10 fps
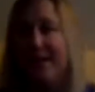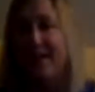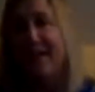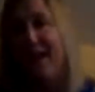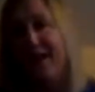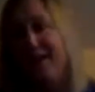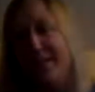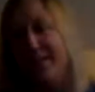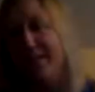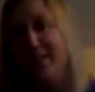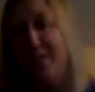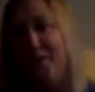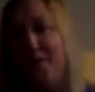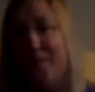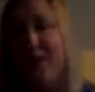then, you know,
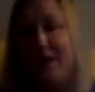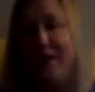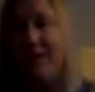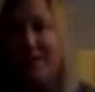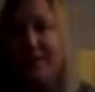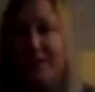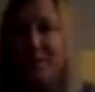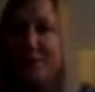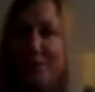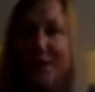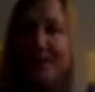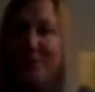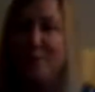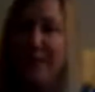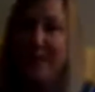you may need to take
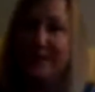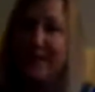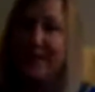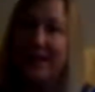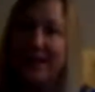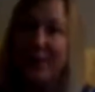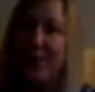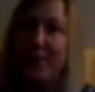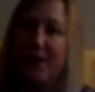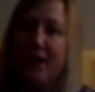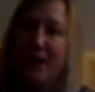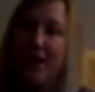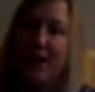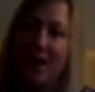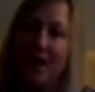some medicine or
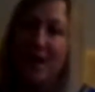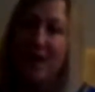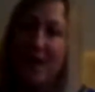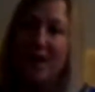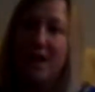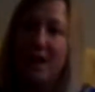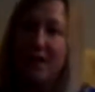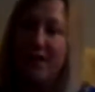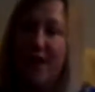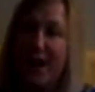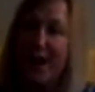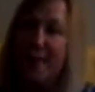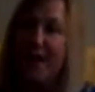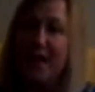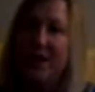
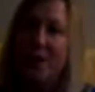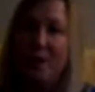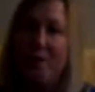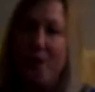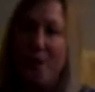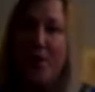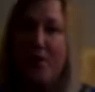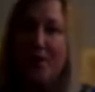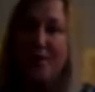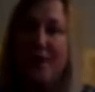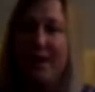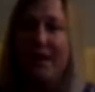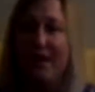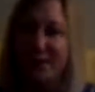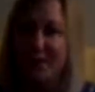therapy or both. And
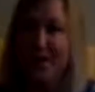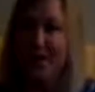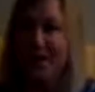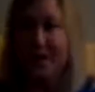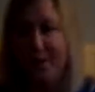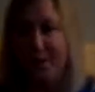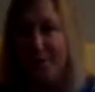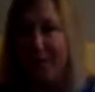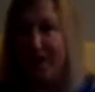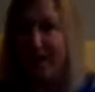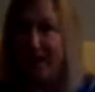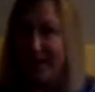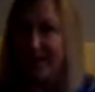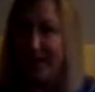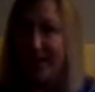there's nothing wrong with that
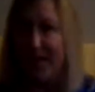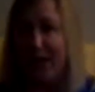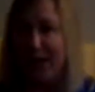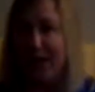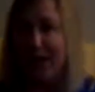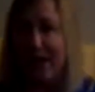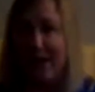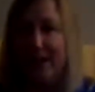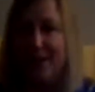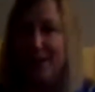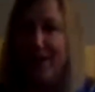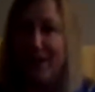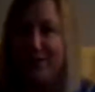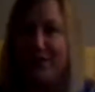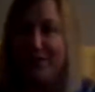either, if you
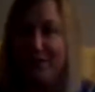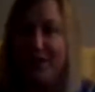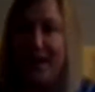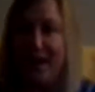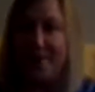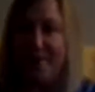have to do that.